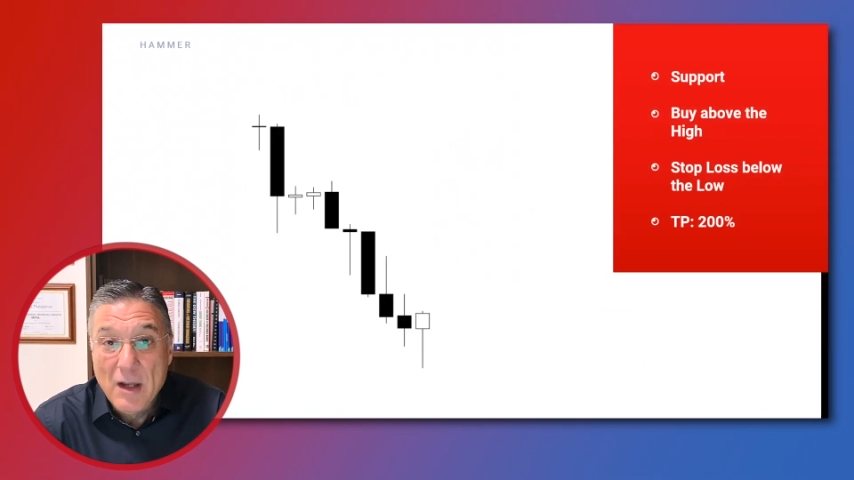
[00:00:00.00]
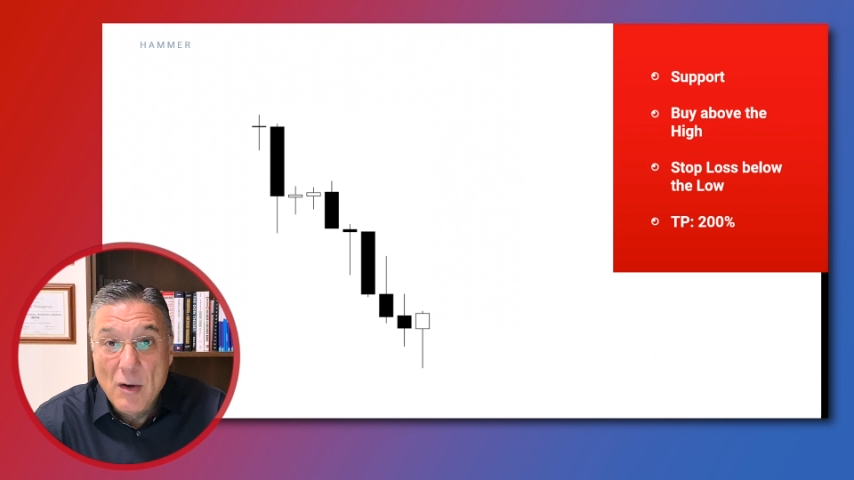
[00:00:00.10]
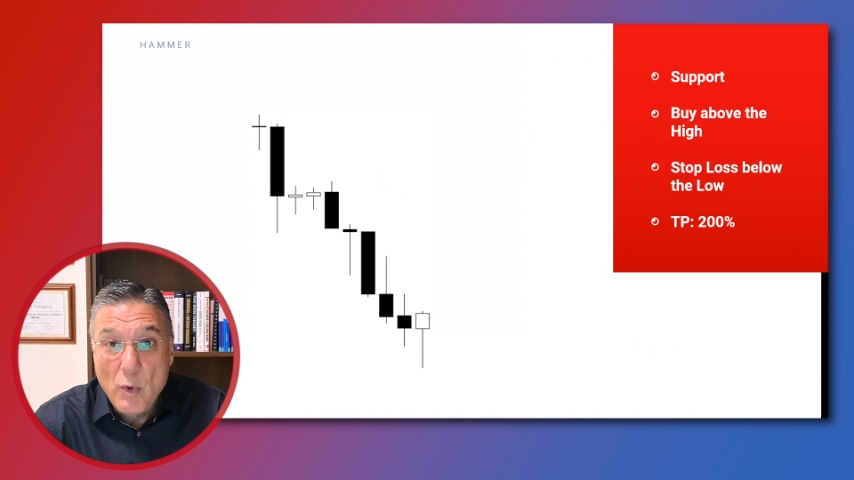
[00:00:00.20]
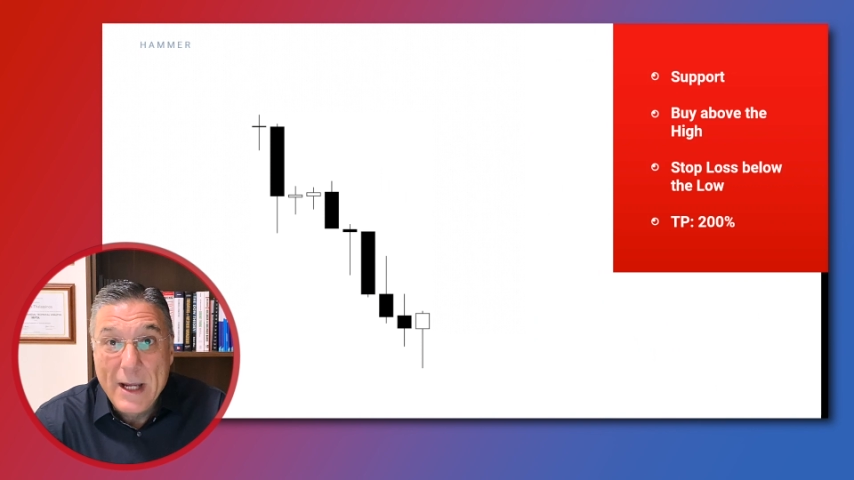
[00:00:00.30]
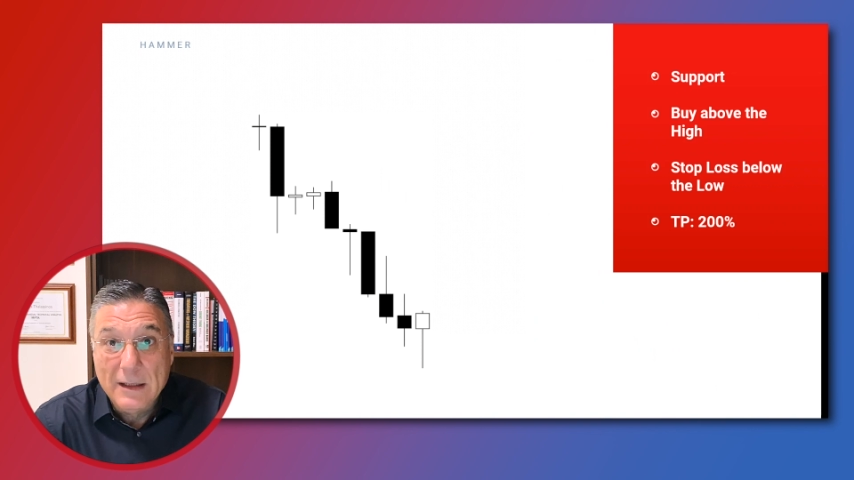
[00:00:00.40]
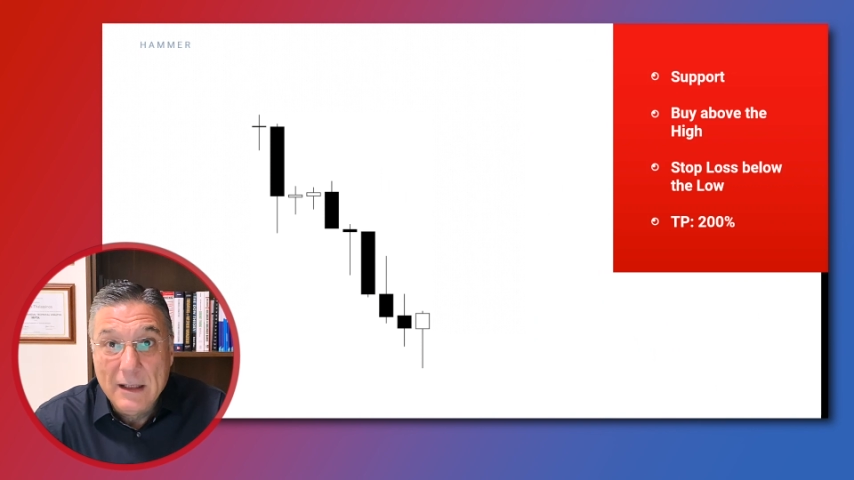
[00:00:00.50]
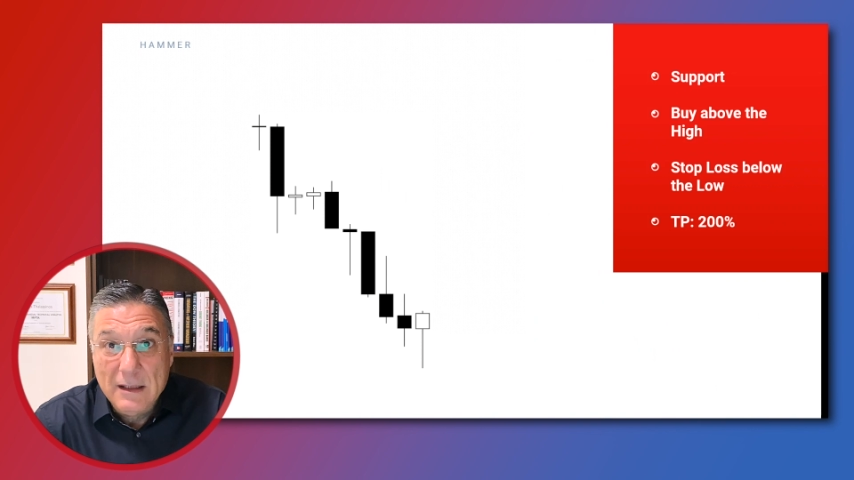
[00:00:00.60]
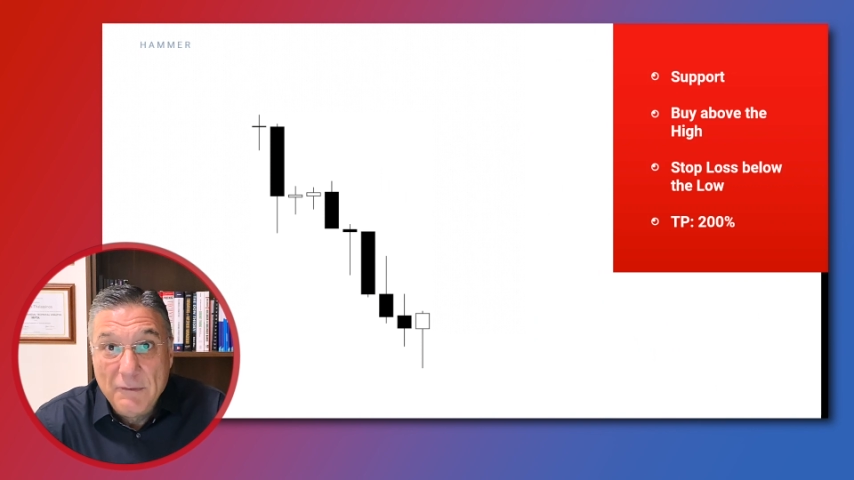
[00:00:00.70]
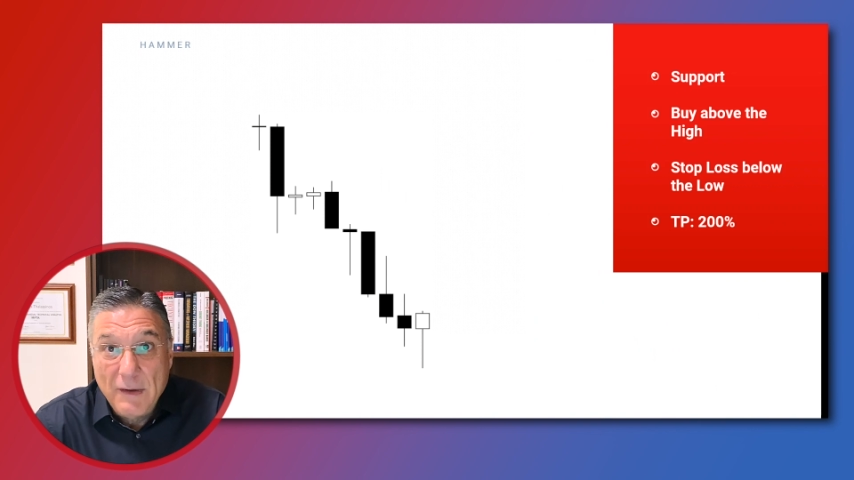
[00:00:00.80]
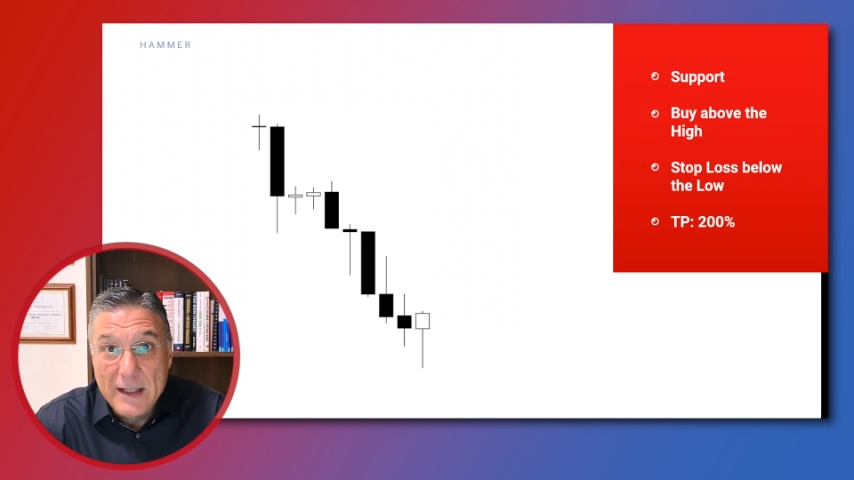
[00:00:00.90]
we
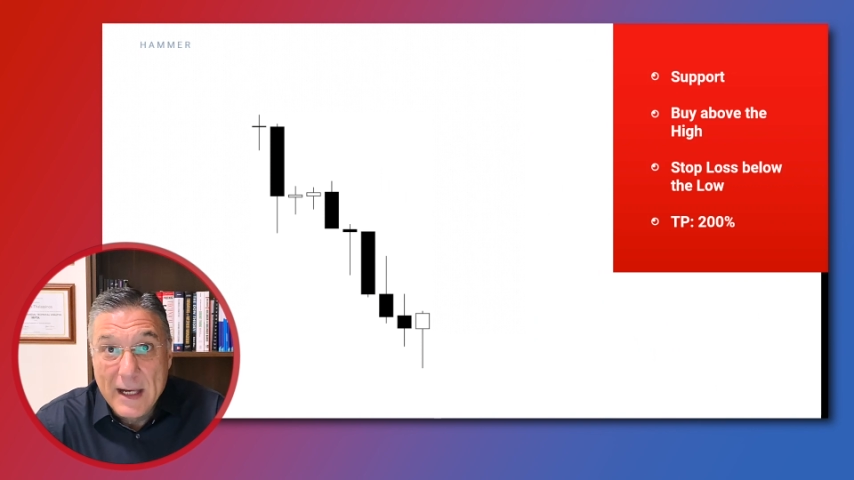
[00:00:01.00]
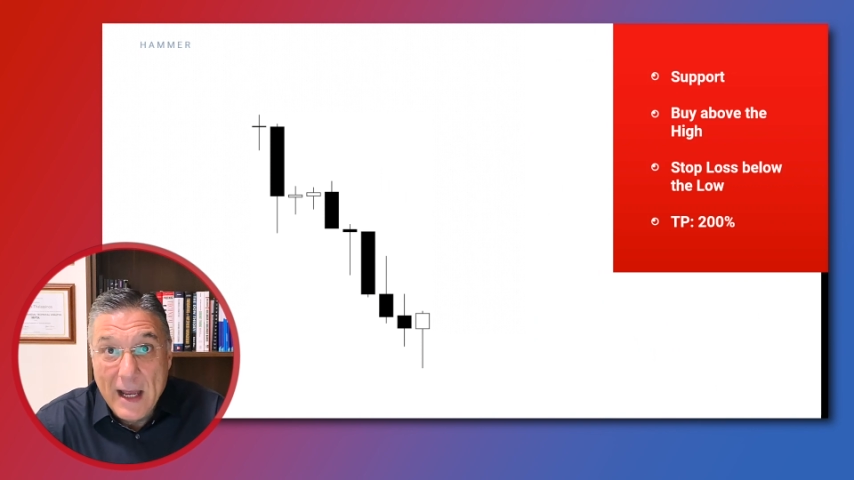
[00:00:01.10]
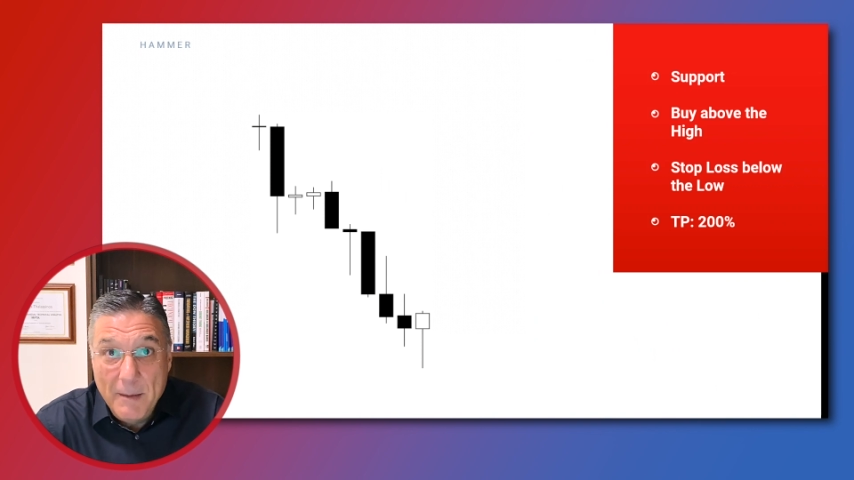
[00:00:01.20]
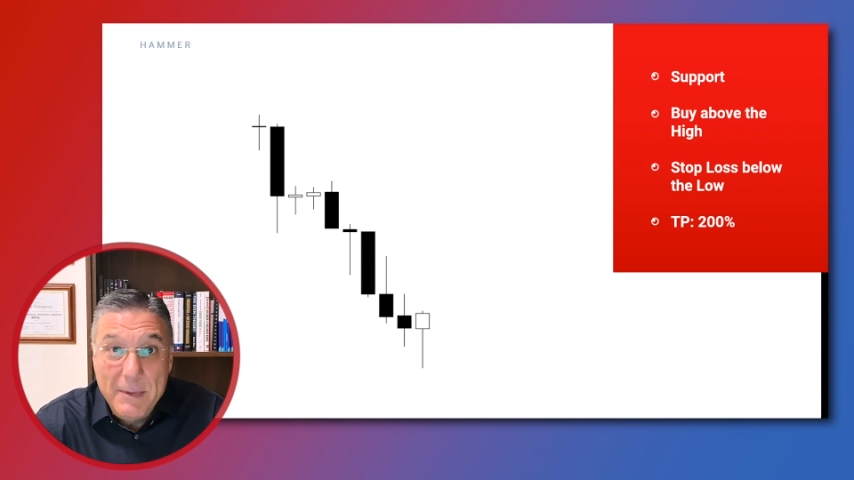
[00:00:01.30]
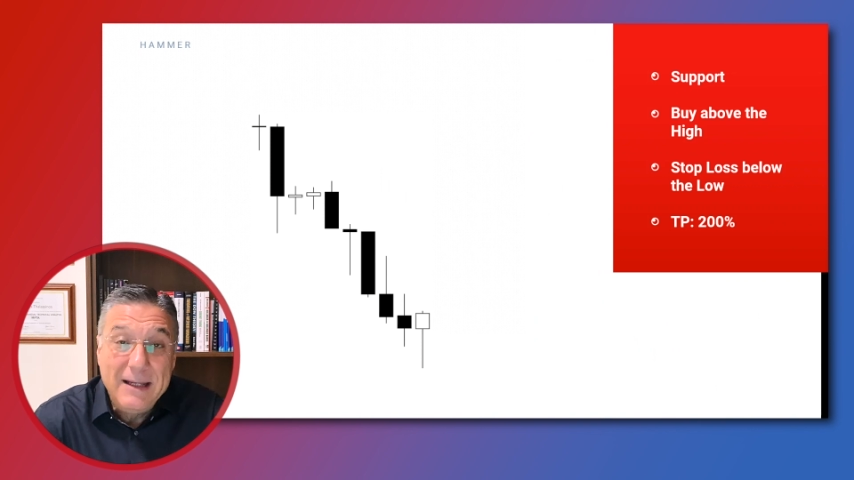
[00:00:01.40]
identify a hammer.